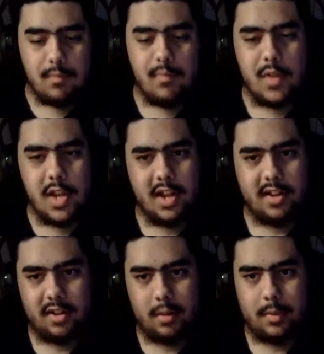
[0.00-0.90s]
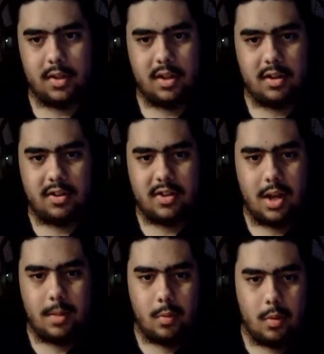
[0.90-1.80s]
yeah, it's completely
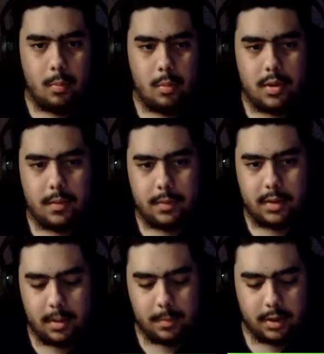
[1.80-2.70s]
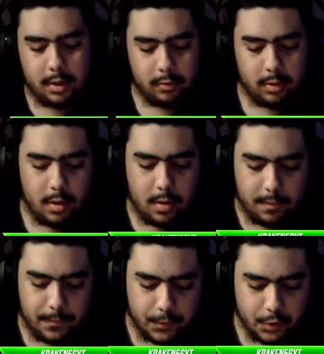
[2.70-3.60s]
unstable and will definitely get me killed,
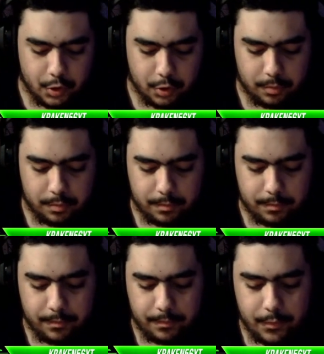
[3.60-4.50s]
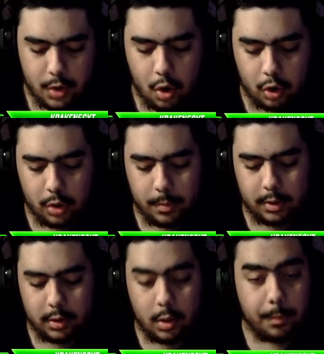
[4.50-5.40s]
for sure. Or it could be a
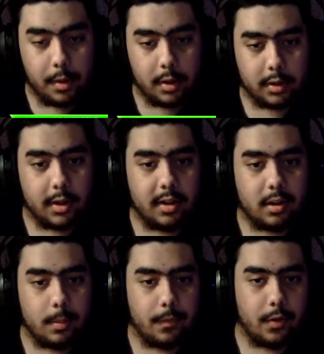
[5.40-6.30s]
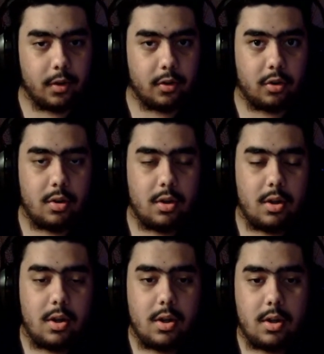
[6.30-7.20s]
little bug that needs to be fixed.
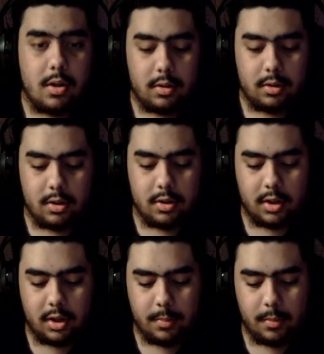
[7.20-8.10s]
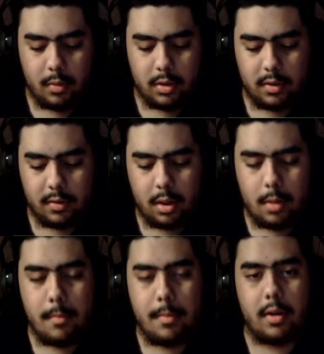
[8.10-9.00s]
Literally, it could be one of the
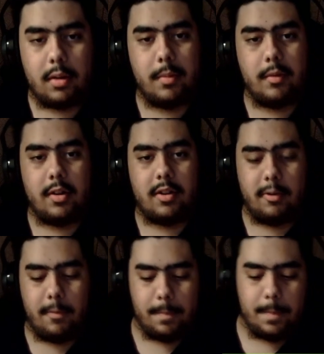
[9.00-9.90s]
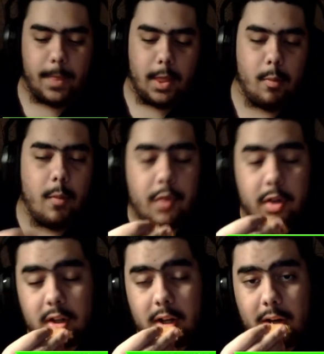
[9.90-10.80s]
impossibilities, so we'll figure
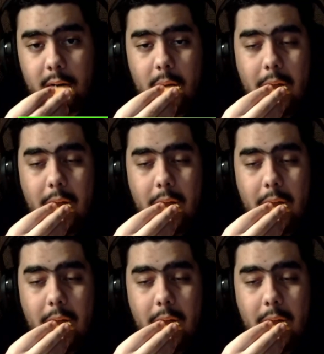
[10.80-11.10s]
that out.